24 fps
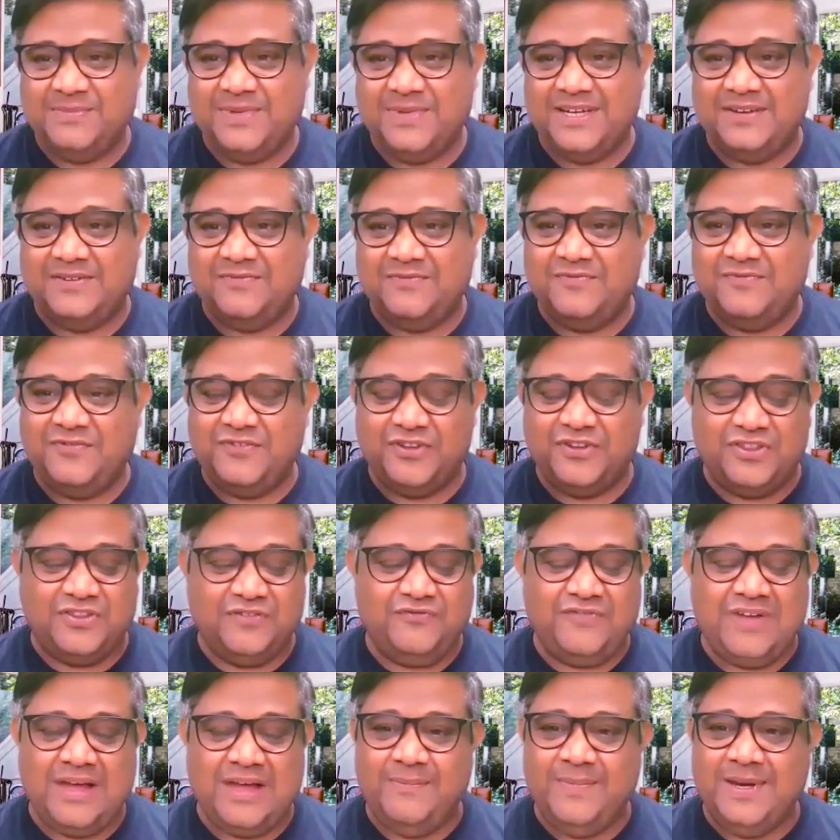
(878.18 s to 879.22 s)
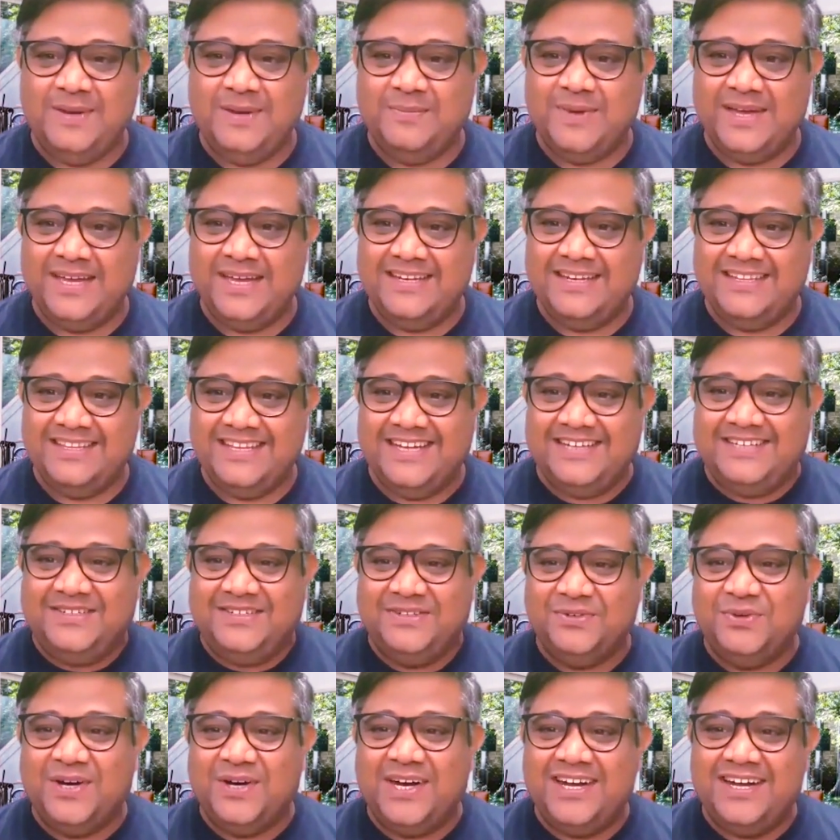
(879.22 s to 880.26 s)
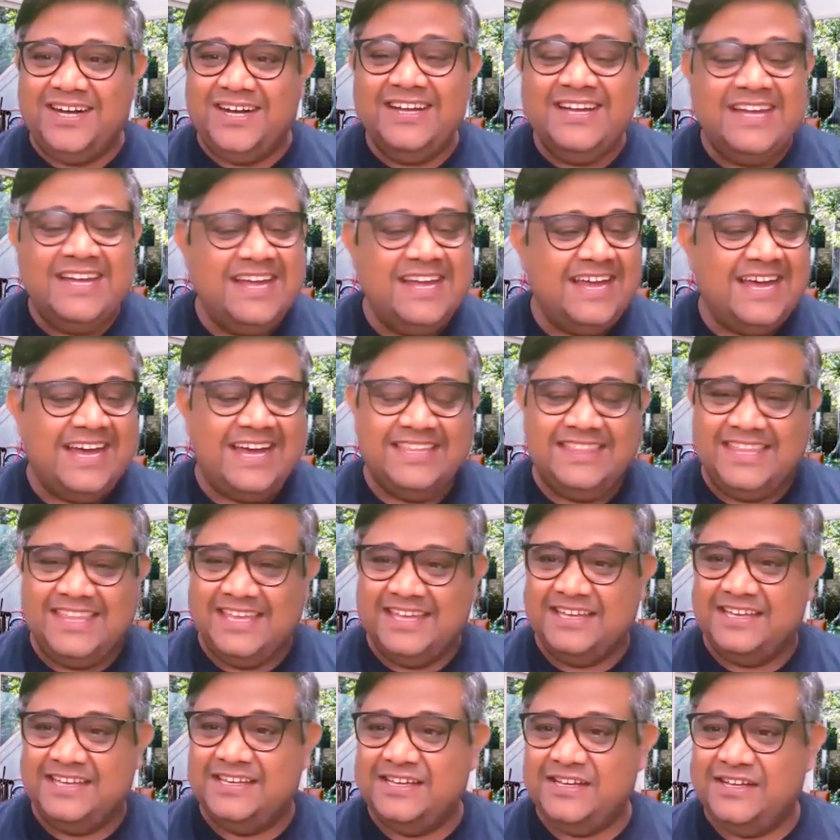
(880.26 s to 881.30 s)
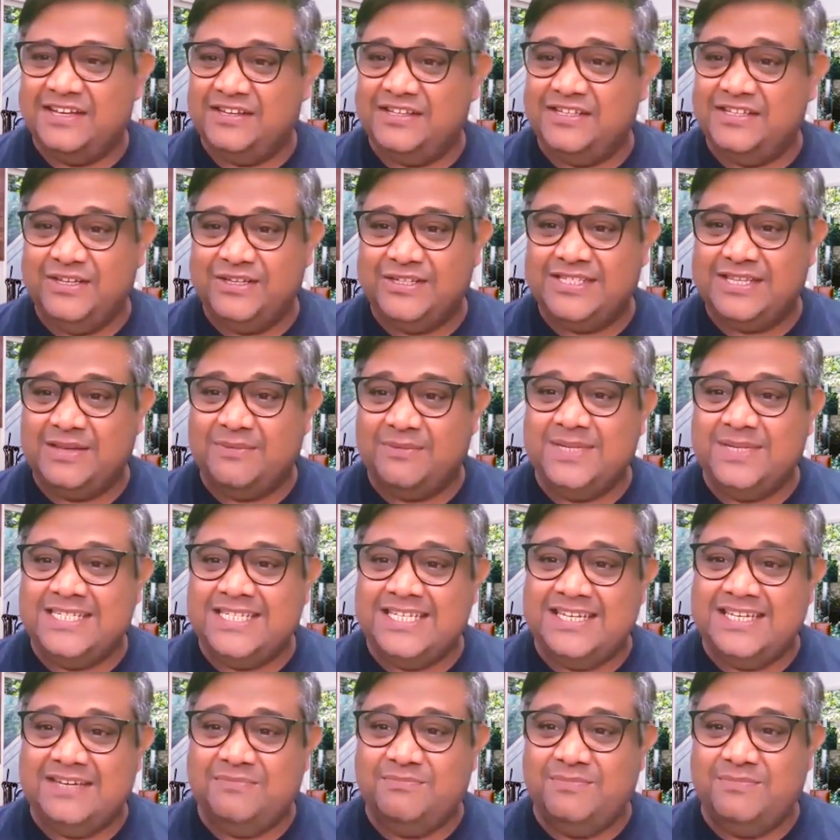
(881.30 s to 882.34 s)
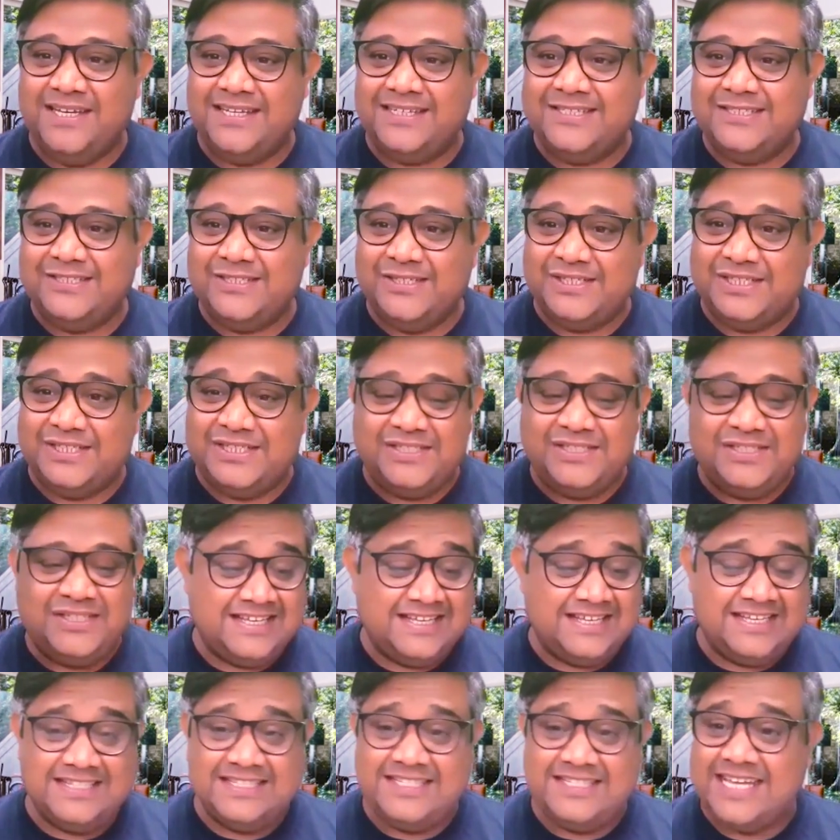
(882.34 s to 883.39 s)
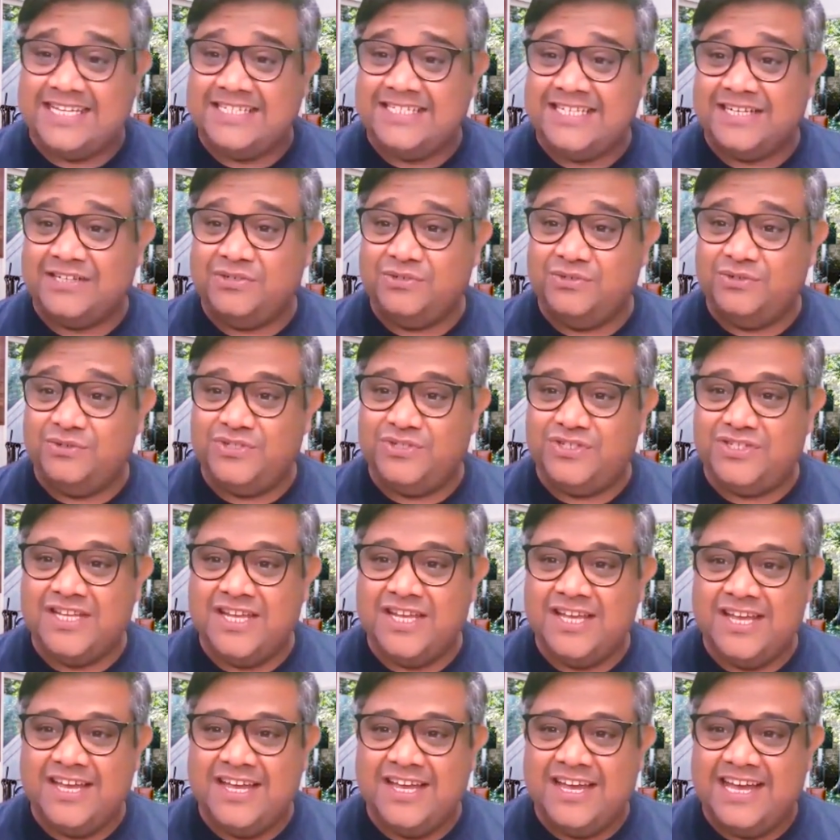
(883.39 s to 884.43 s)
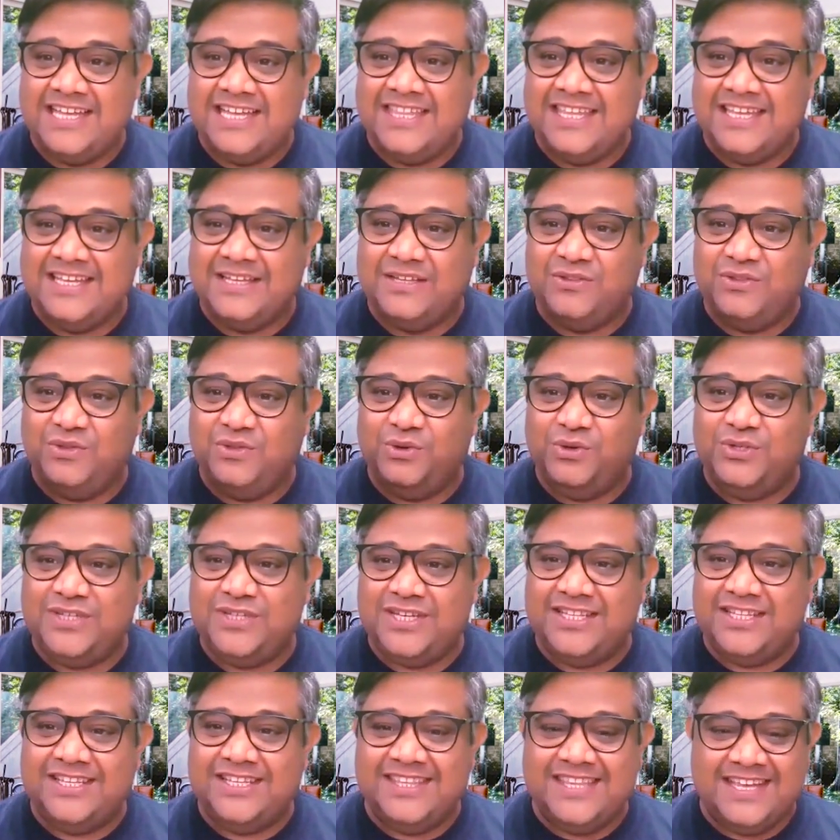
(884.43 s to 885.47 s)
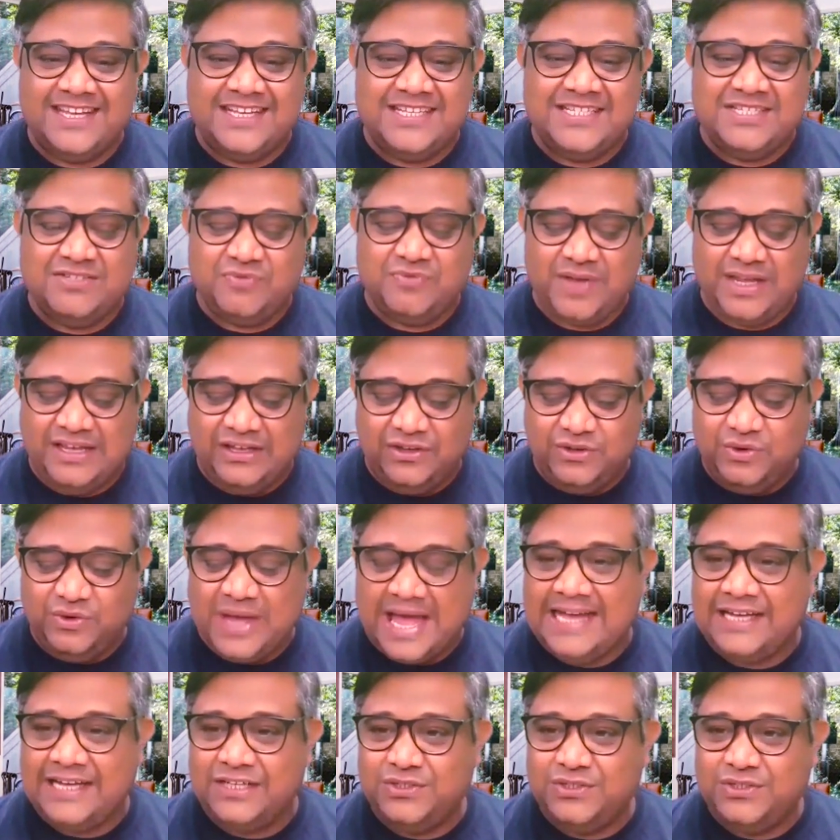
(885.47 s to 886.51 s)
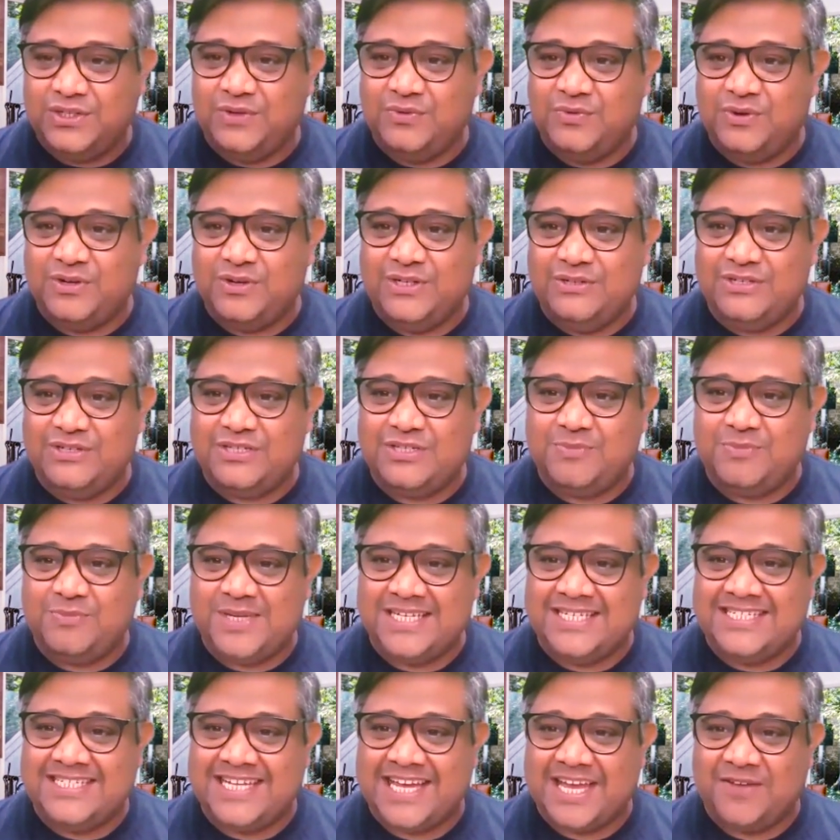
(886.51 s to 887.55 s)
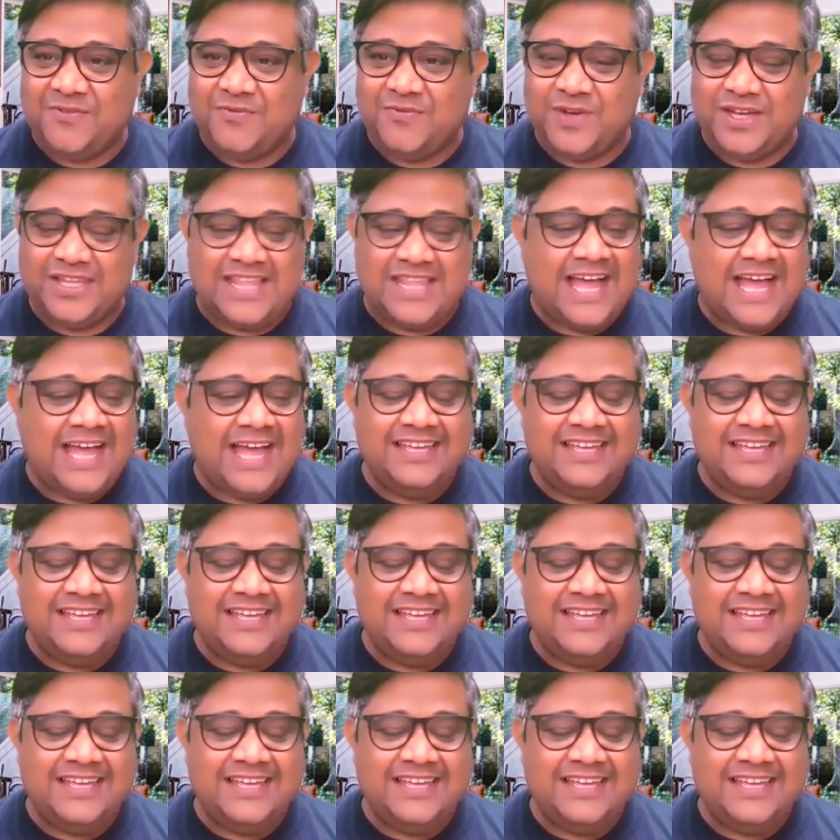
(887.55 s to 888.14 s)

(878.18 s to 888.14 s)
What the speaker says: But for the family man that you are, I think Yosemite, Big Sur, Santa Cruz, I think those are the things where you actually want to spend time with.